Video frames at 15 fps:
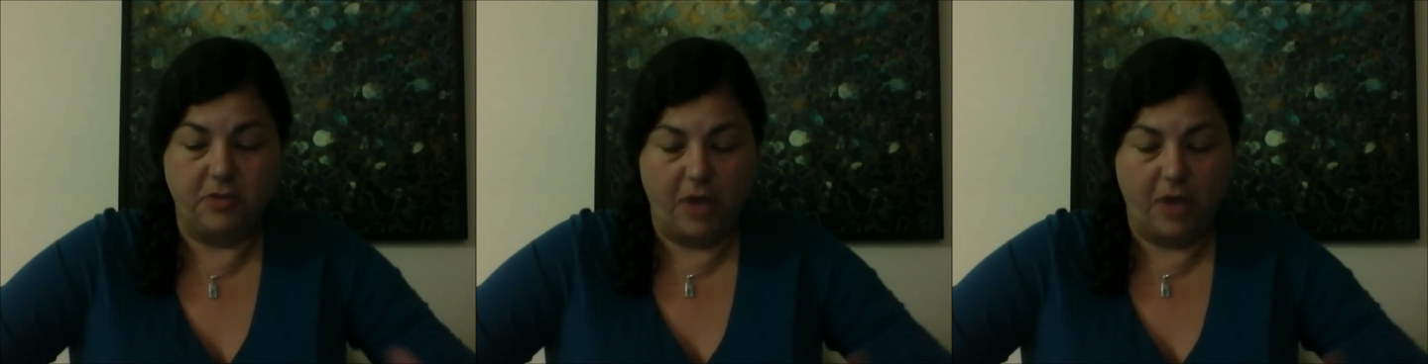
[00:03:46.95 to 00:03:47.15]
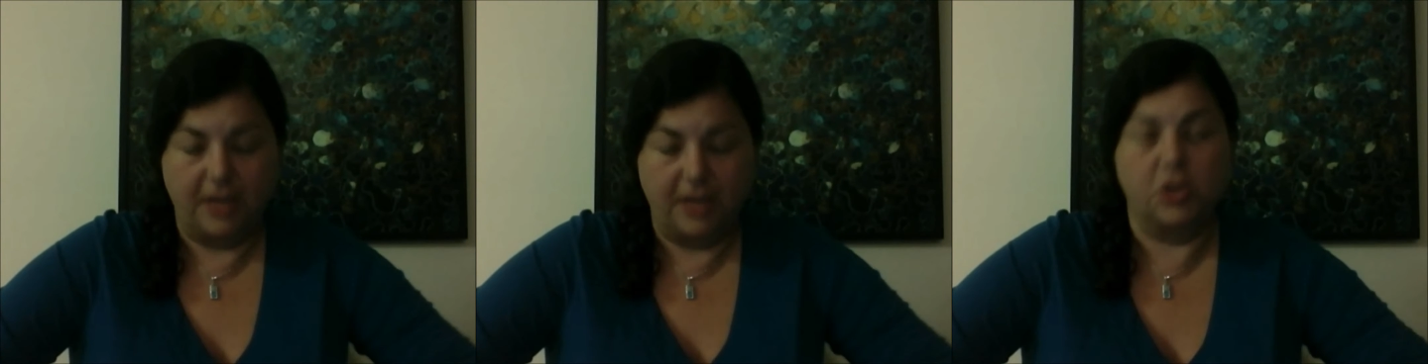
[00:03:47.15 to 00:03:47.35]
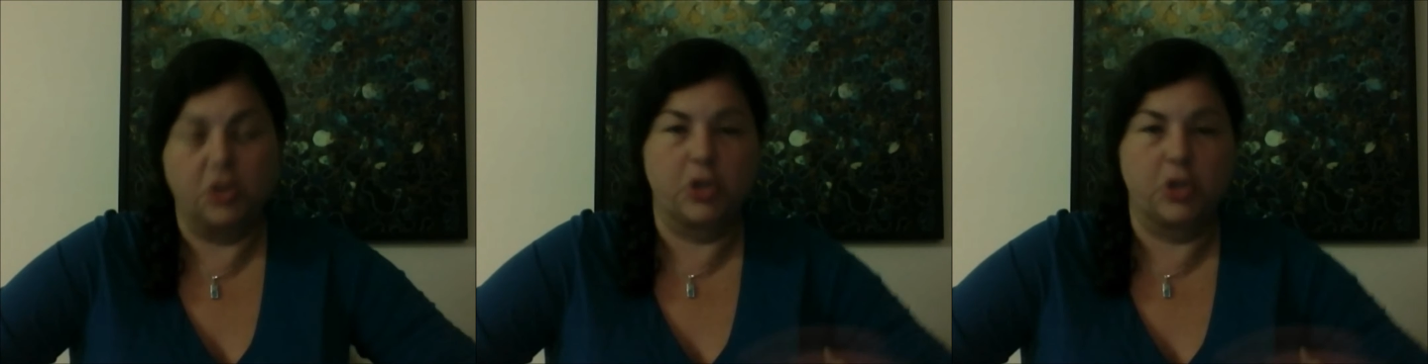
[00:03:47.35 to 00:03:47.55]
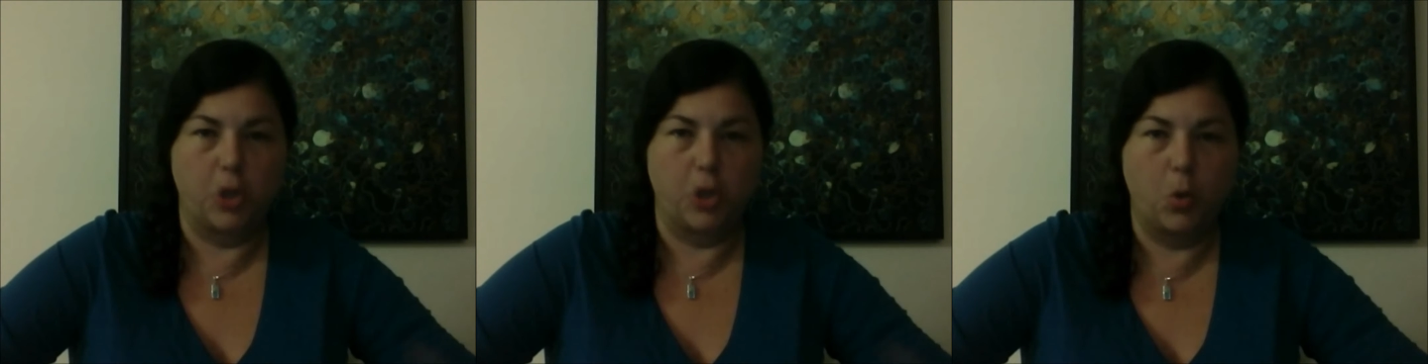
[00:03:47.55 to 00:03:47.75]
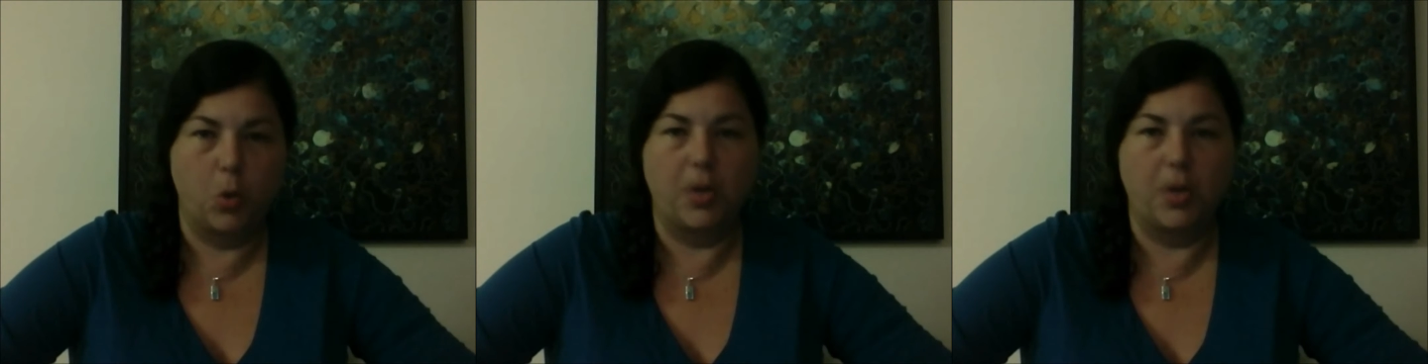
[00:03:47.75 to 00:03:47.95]
trying to
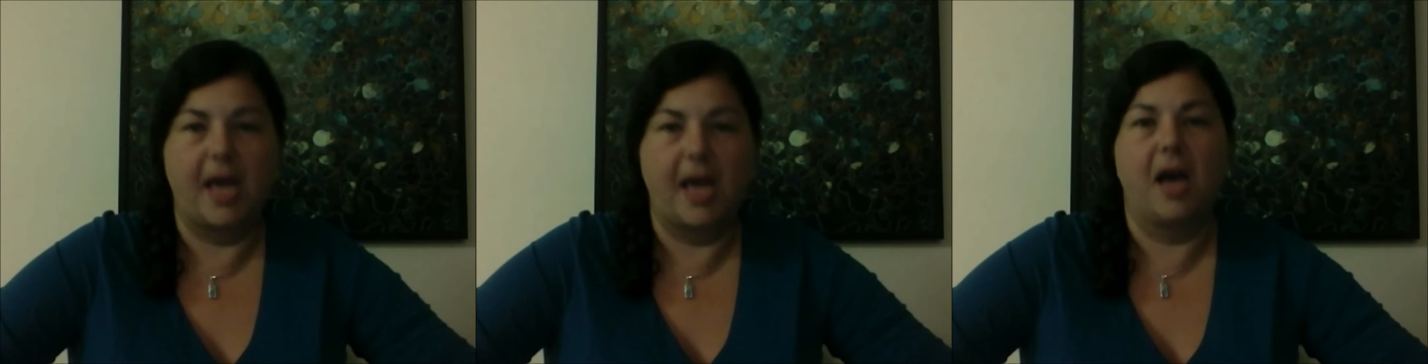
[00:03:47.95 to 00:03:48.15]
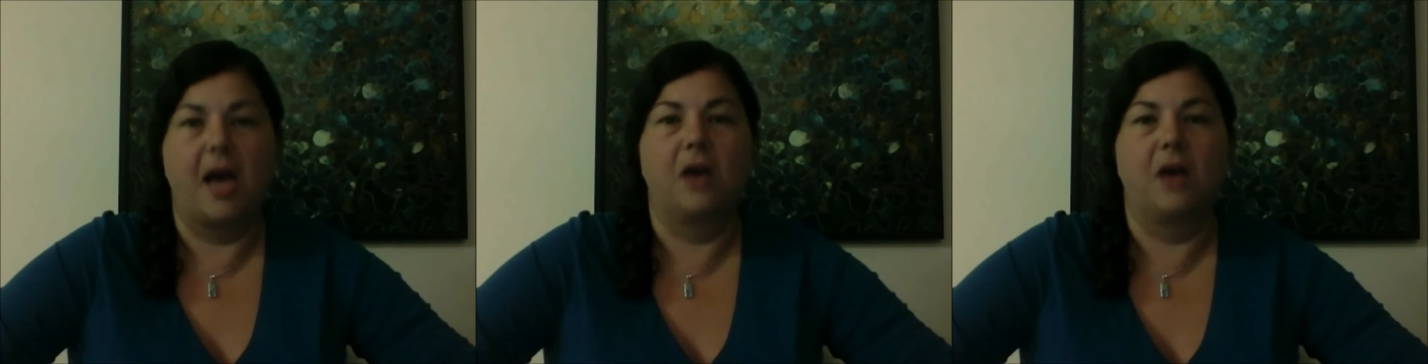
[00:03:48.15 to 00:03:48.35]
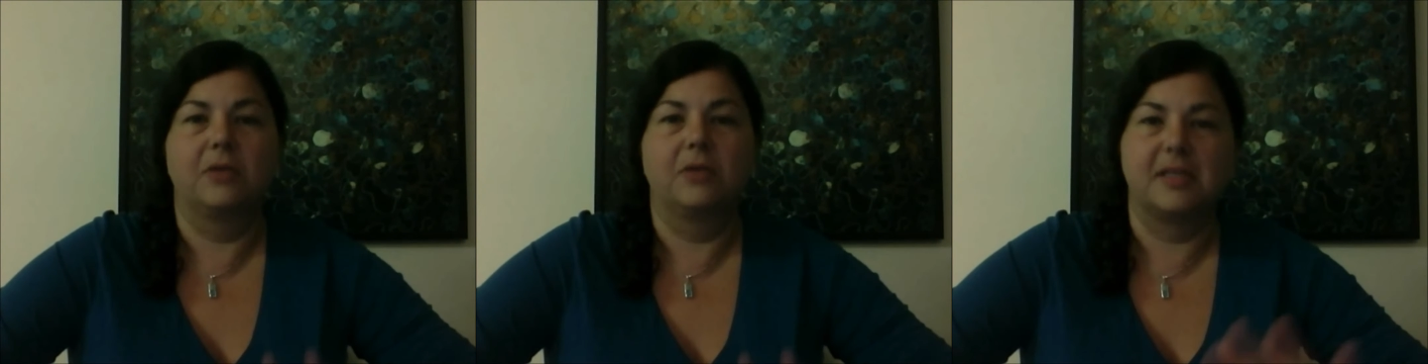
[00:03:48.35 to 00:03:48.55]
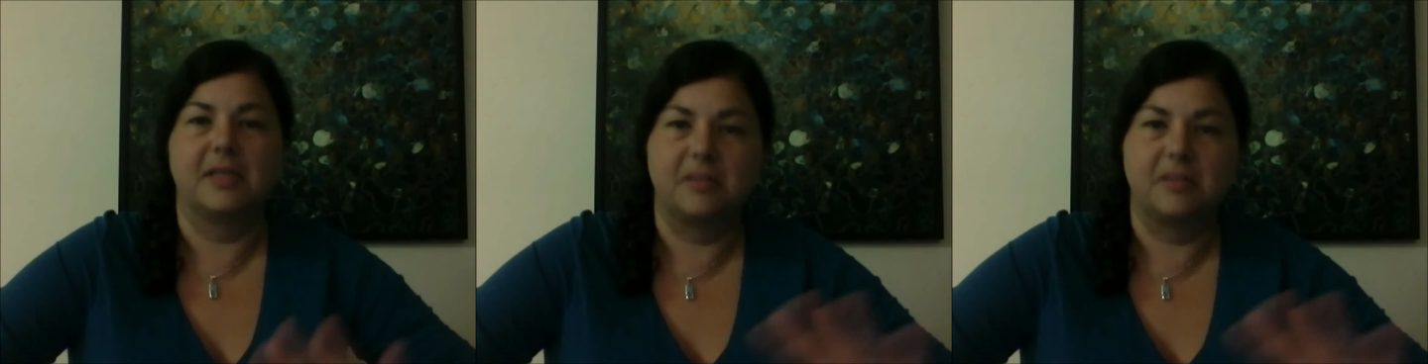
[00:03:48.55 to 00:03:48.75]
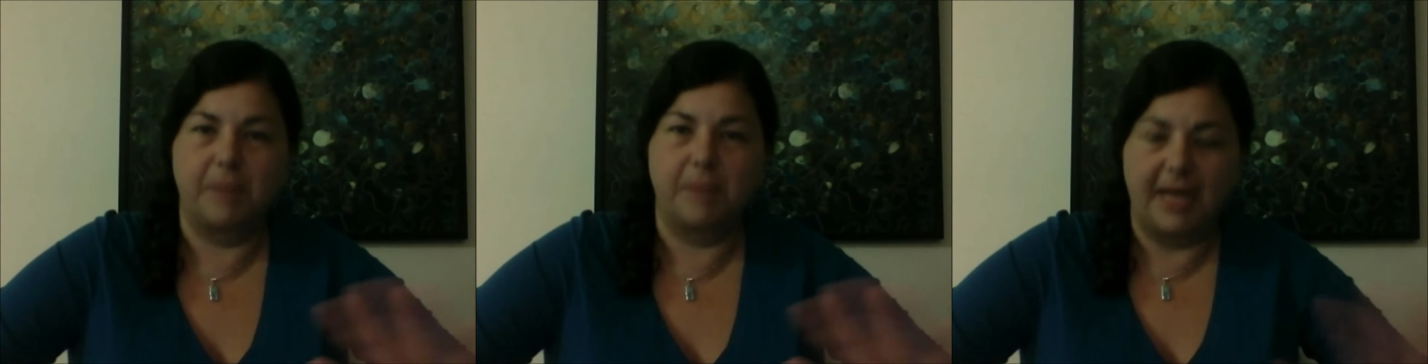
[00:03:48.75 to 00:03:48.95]
slow down a
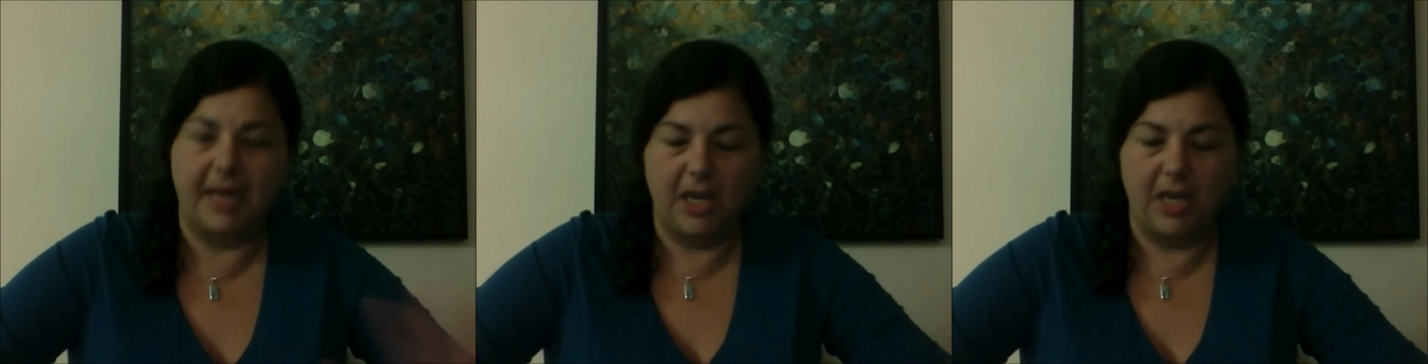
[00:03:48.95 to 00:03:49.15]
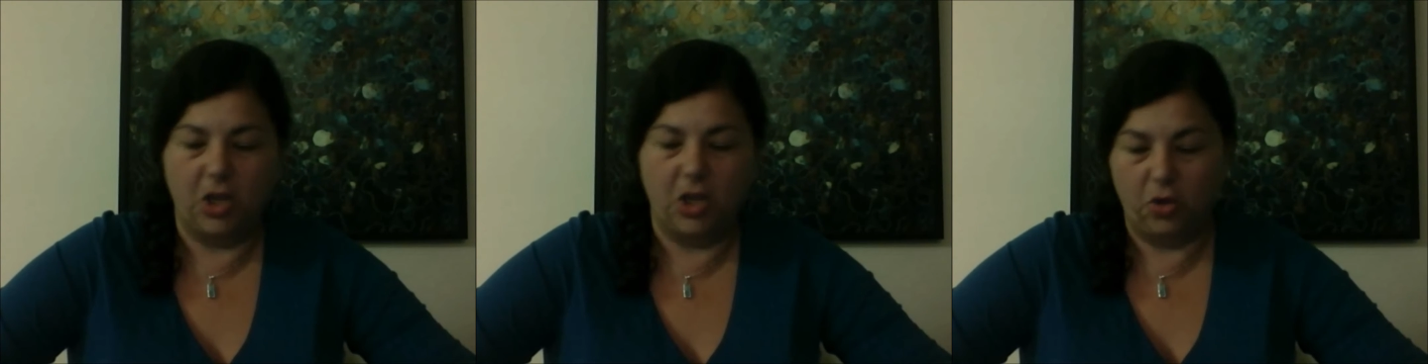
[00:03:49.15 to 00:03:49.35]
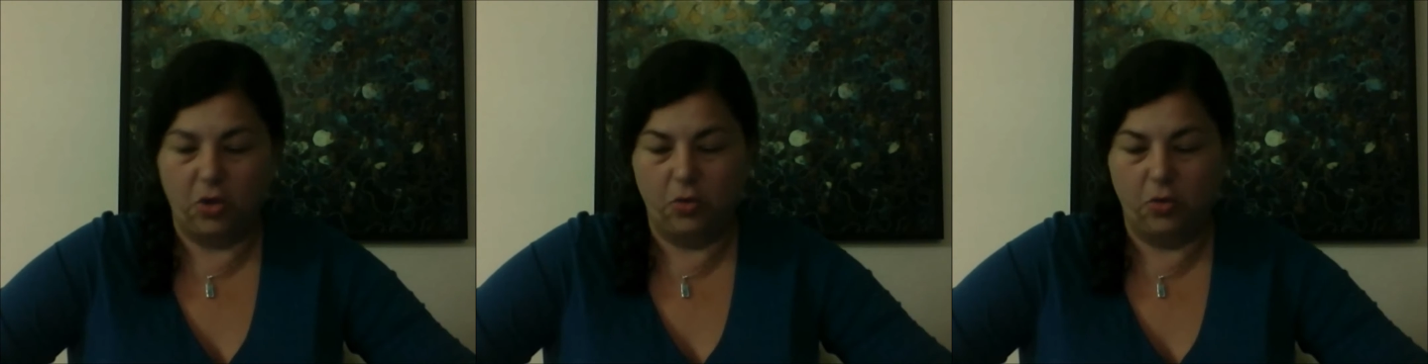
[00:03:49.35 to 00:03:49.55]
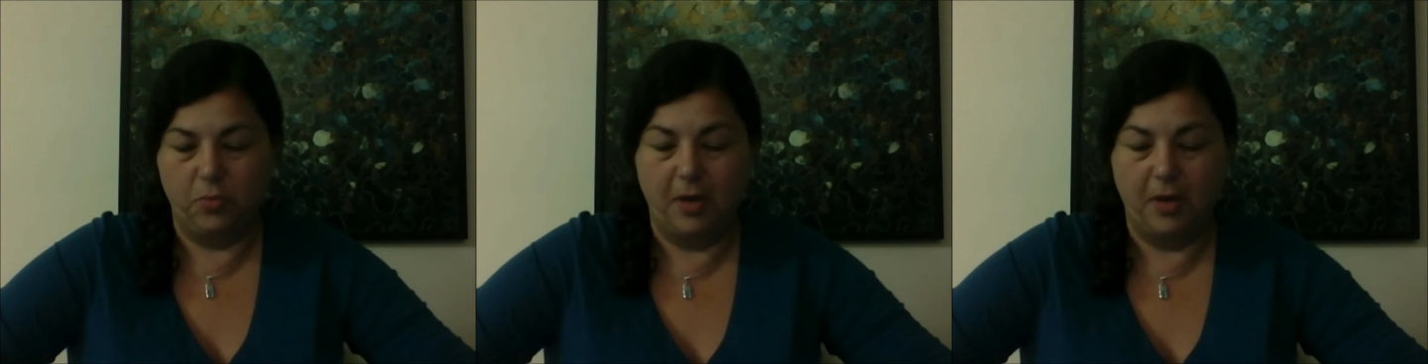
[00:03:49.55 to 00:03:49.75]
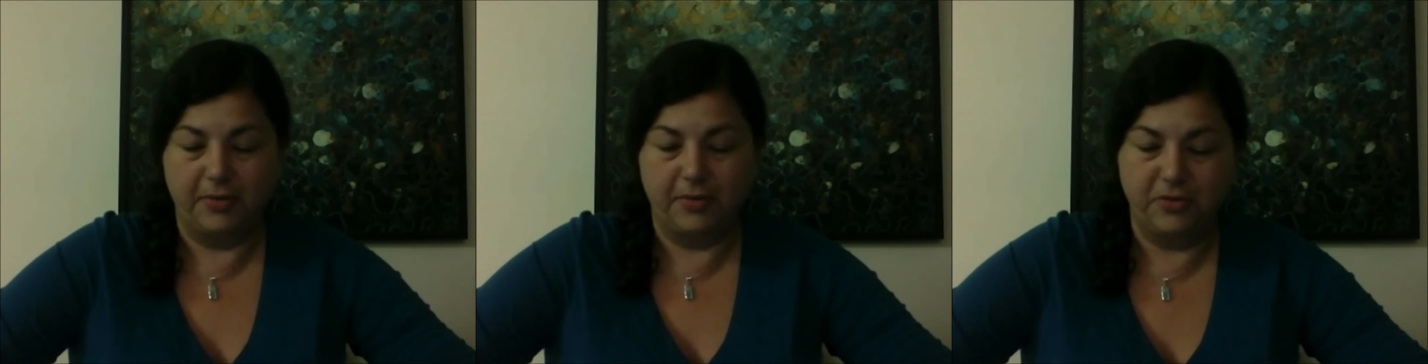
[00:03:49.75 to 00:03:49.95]
spinning
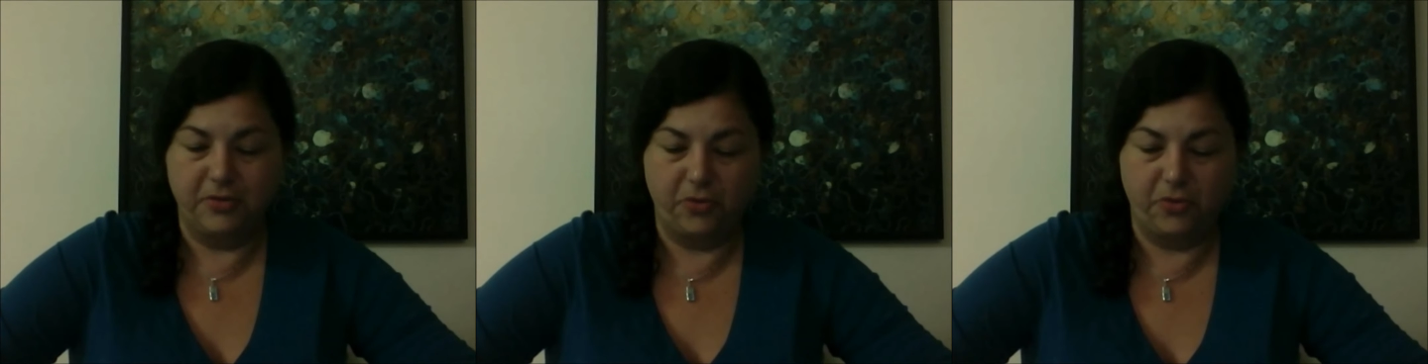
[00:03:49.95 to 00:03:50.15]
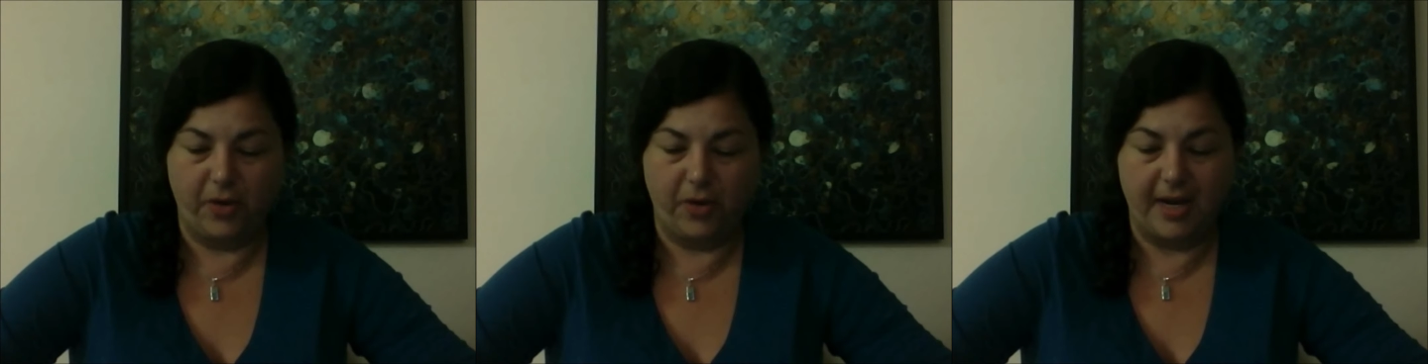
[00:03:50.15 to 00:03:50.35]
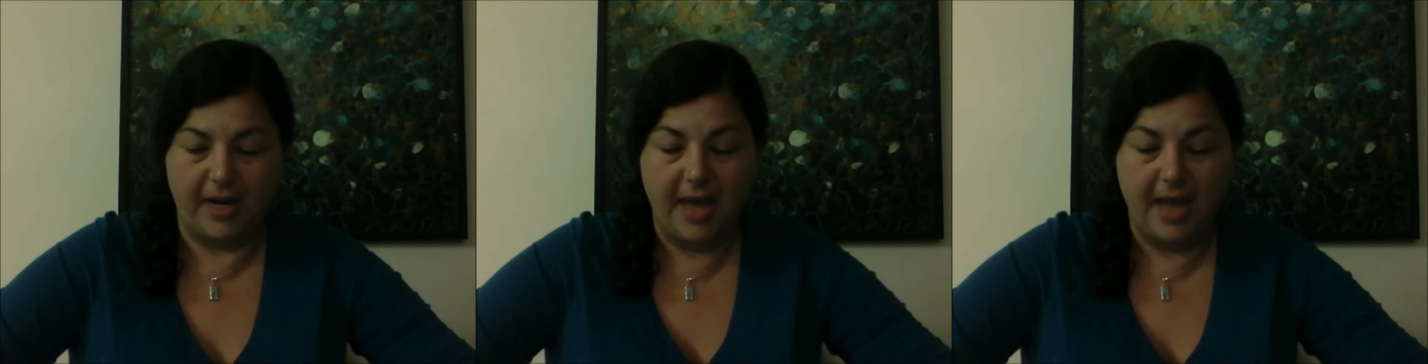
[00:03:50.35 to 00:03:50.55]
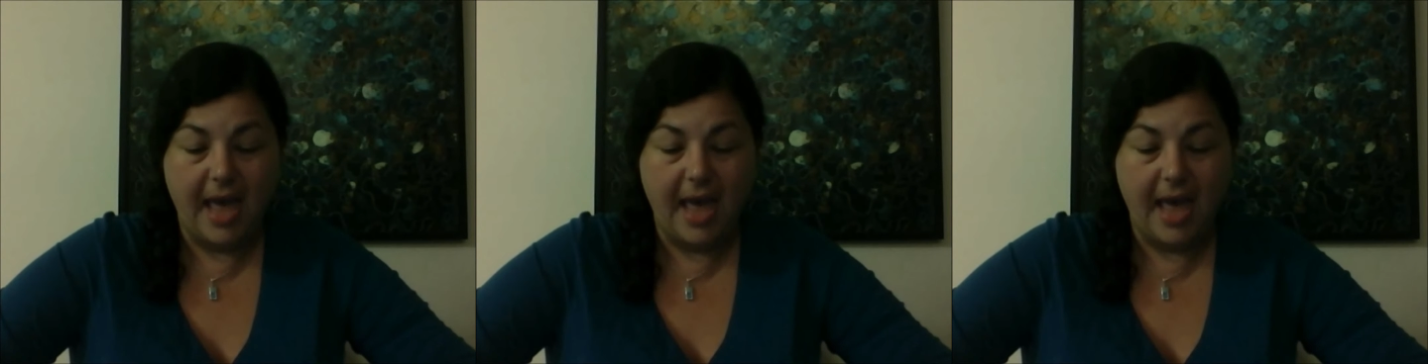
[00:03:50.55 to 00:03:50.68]
cube on the screen,